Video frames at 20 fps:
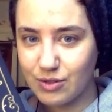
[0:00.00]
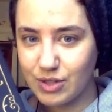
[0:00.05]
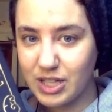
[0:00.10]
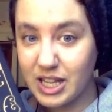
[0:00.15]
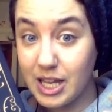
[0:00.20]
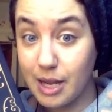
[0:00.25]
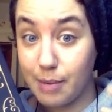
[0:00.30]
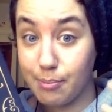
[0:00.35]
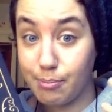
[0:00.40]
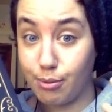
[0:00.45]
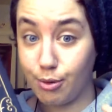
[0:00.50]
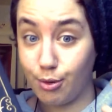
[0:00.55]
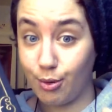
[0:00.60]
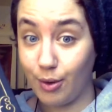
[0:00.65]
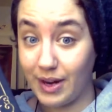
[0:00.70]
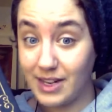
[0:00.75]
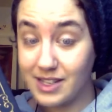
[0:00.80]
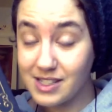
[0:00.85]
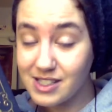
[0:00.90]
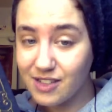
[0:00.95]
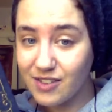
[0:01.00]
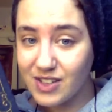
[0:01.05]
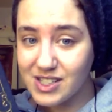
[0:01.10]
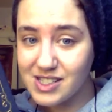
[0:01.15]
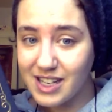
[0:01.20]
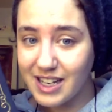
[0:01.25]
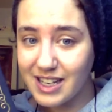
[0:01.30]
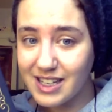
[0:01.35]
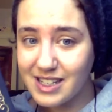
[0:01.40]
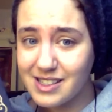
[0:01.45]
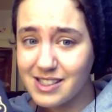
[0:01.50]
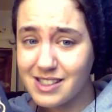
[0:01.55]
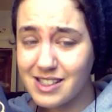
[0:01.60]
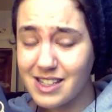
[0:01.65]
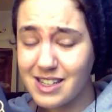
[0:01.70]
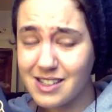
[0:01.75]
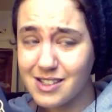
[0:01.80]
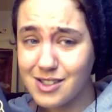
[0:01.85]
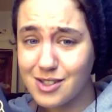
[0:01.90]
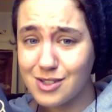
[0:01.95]
really abrasive as he
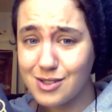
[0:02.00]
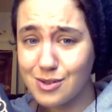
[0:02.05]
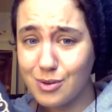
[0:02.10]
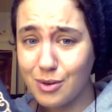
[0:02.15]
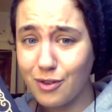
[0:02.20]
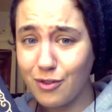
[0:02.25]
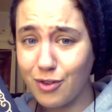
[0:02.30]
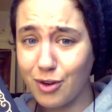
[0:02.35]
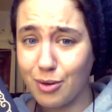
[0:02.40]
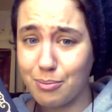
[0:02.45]
is sort